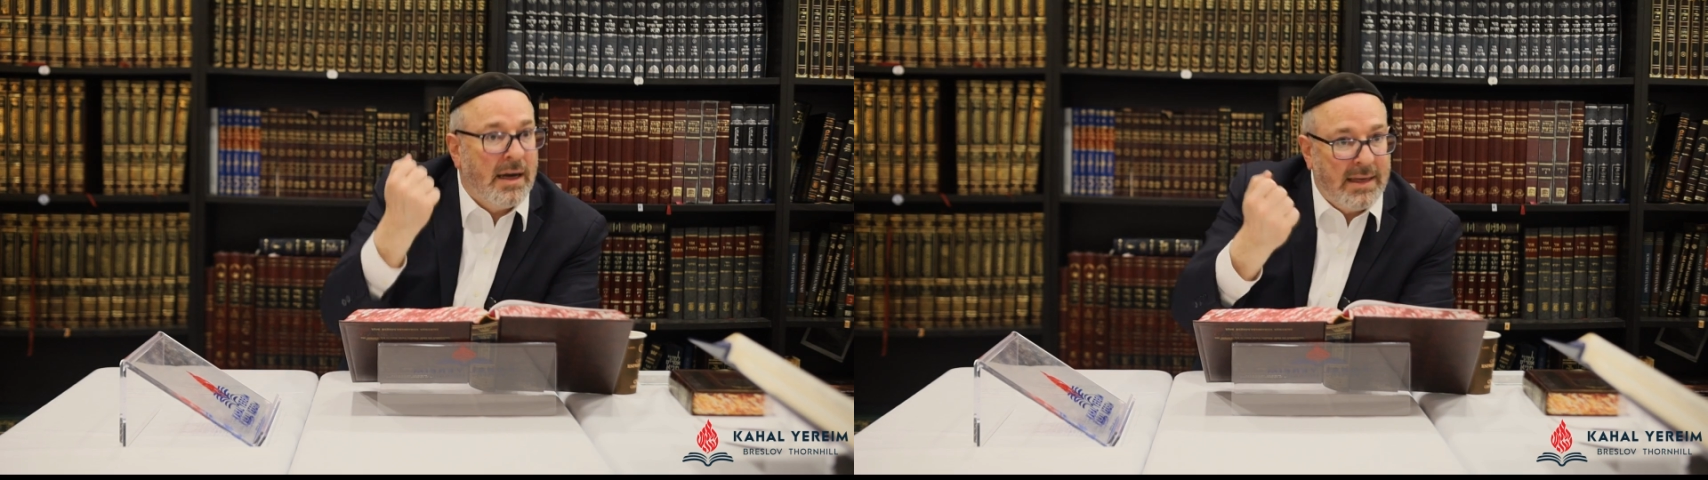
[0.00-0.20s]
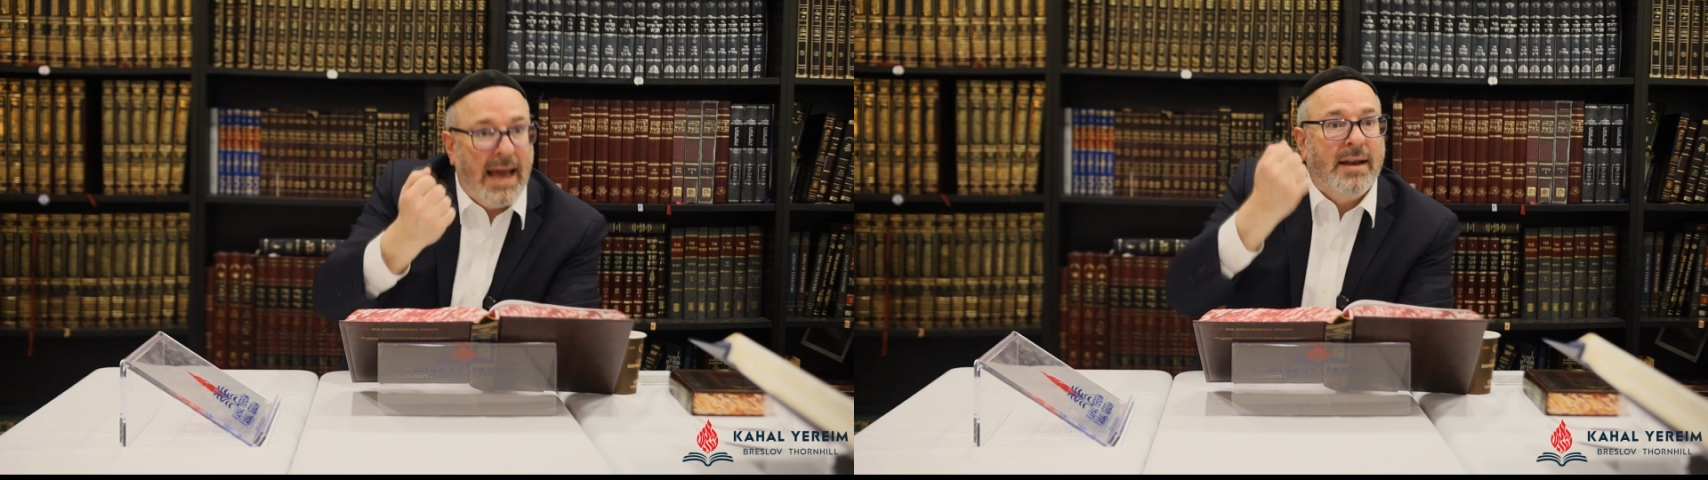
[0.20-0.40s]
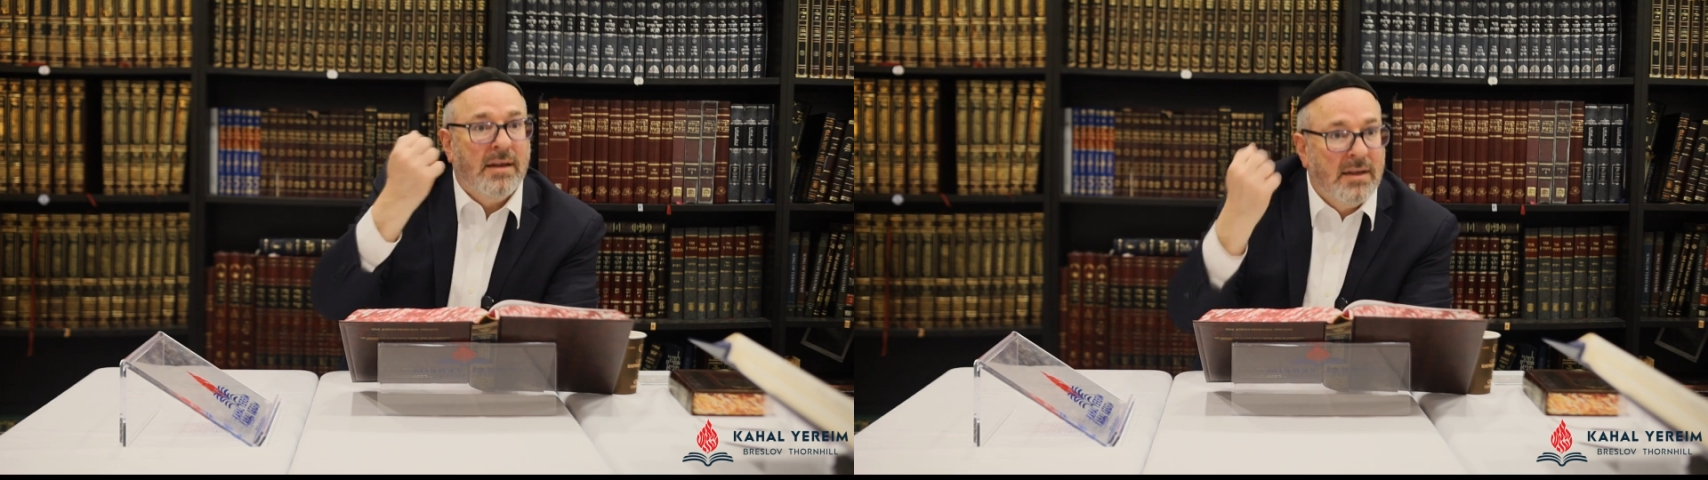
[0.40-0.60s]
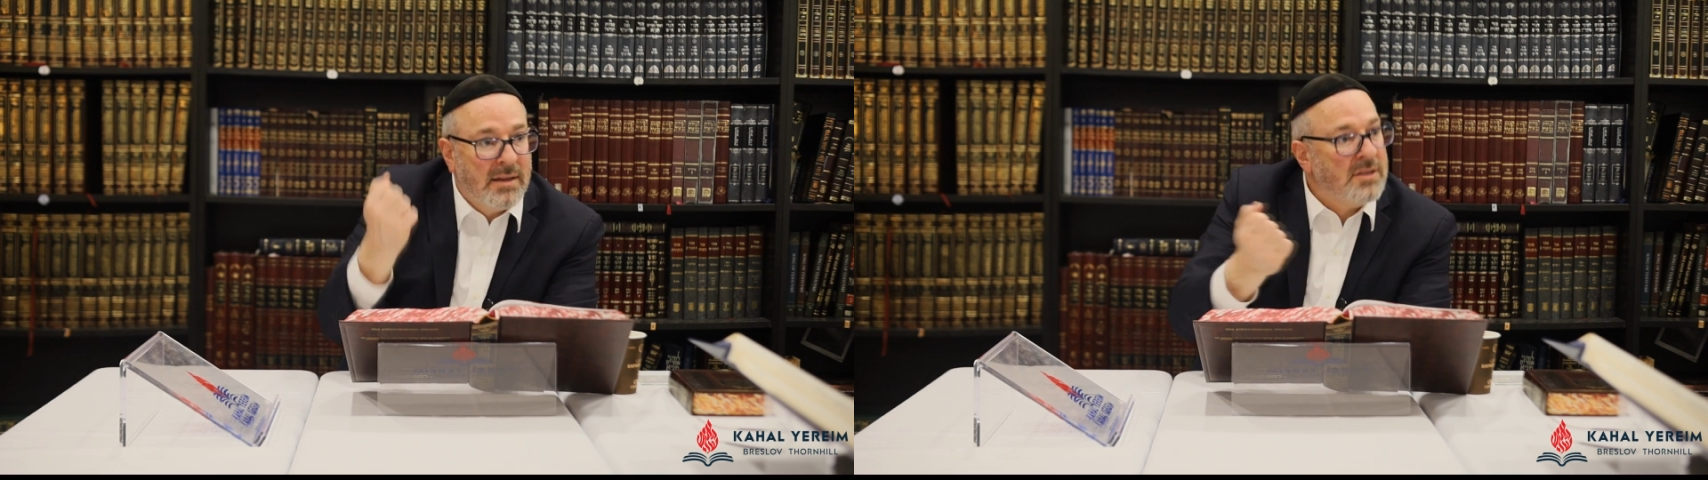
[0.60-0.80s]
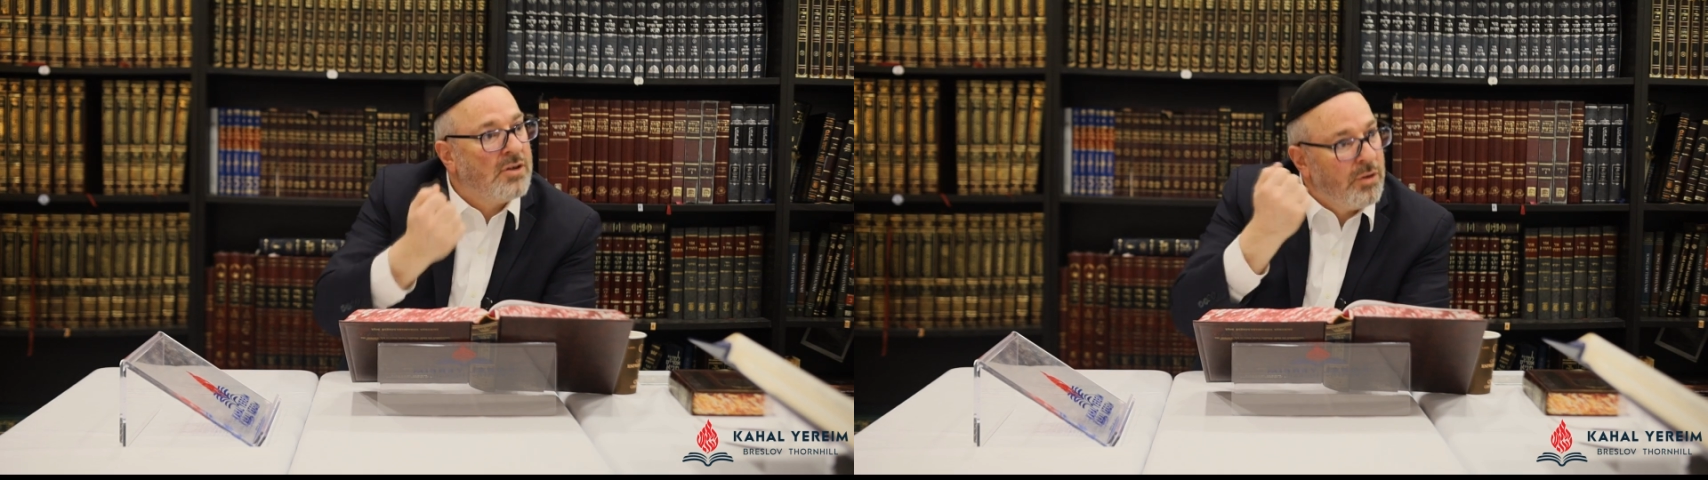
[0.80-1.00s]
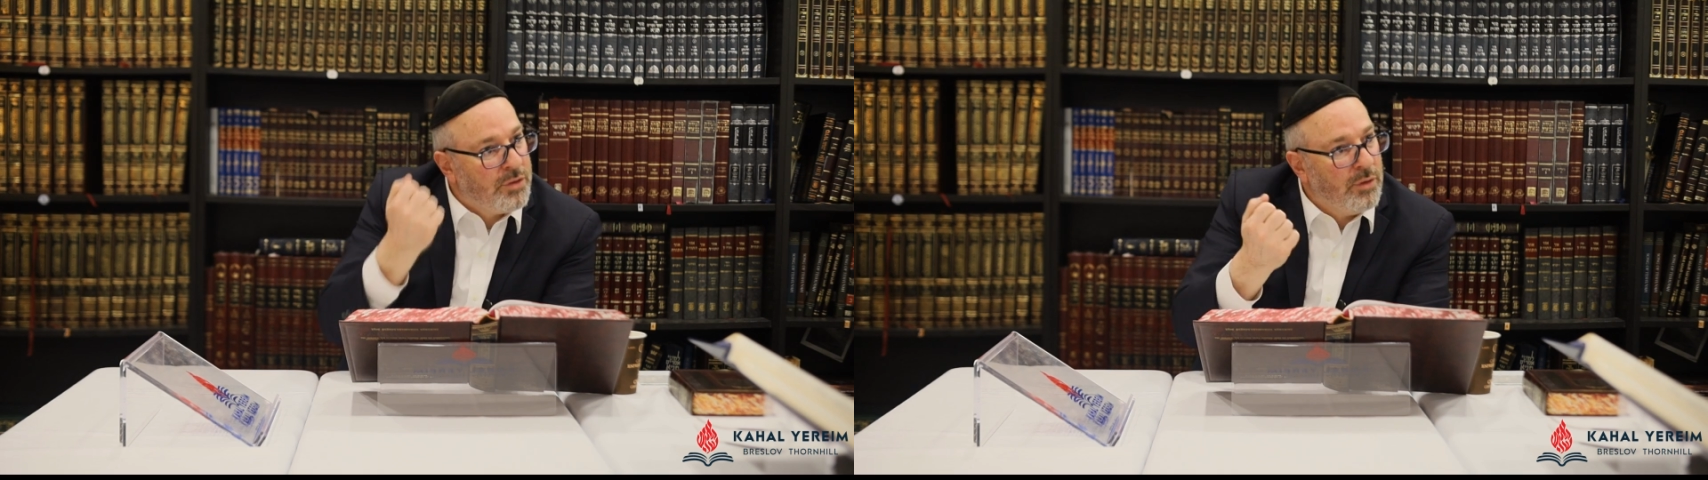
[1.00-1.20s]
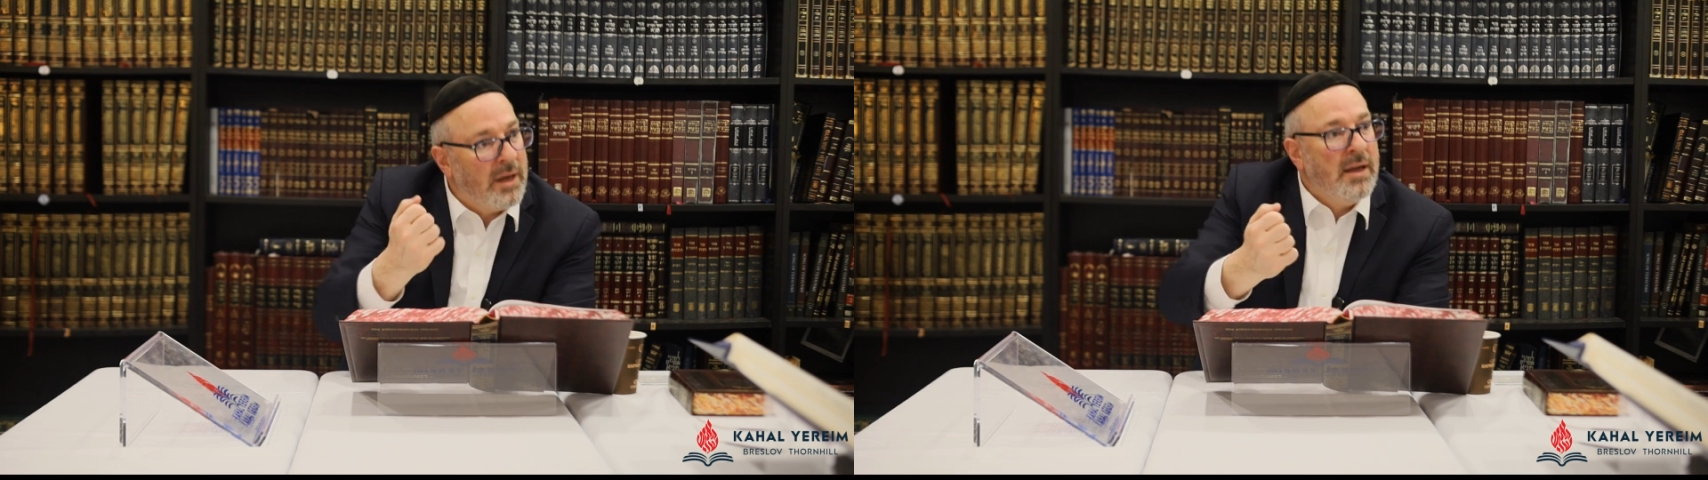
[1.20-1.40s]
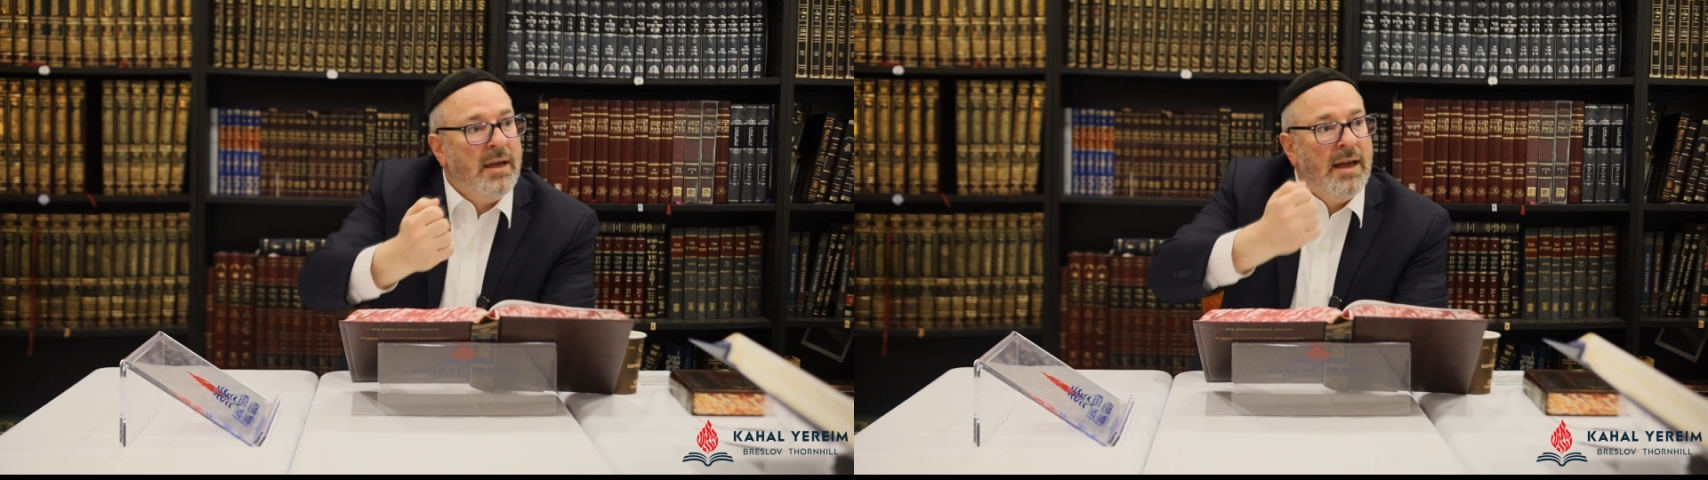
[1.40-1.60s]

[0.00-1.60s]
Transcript: Again, let's go through it.